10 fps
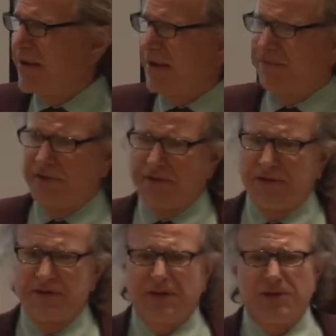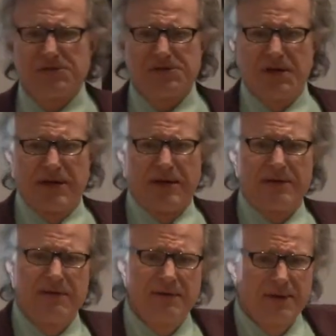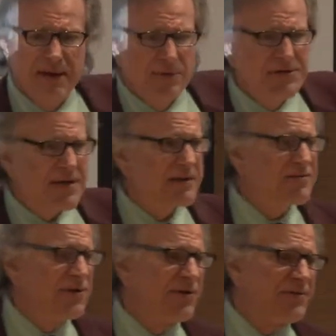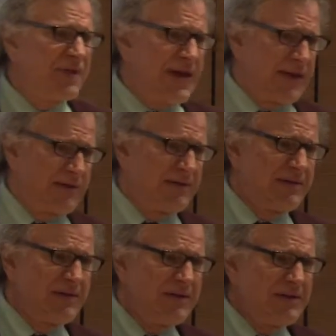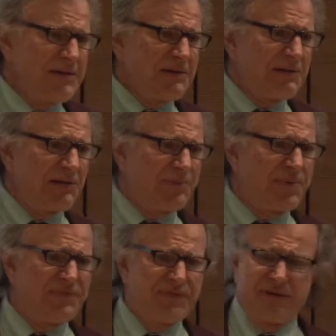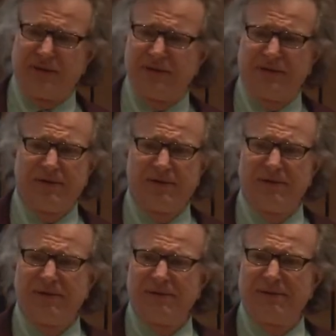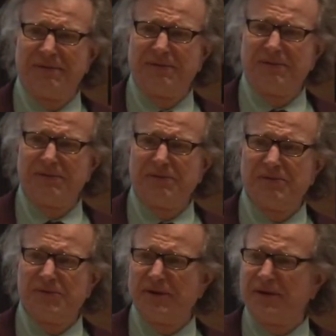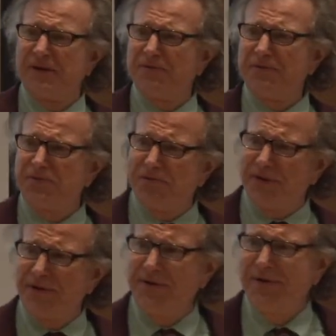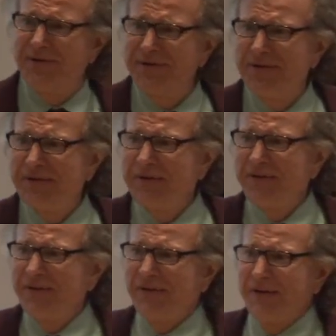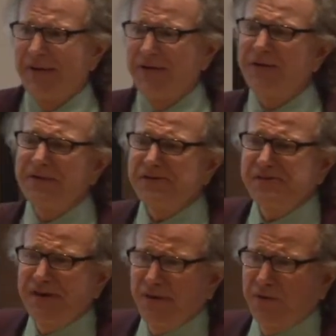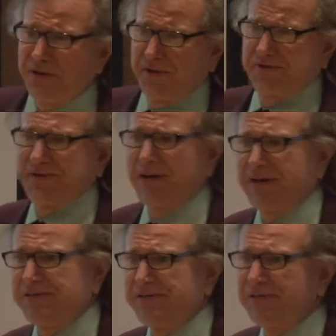everything that goes on it. How many times have you heard that little epiphany? What, 100, 200? And you think this is another one of those talks?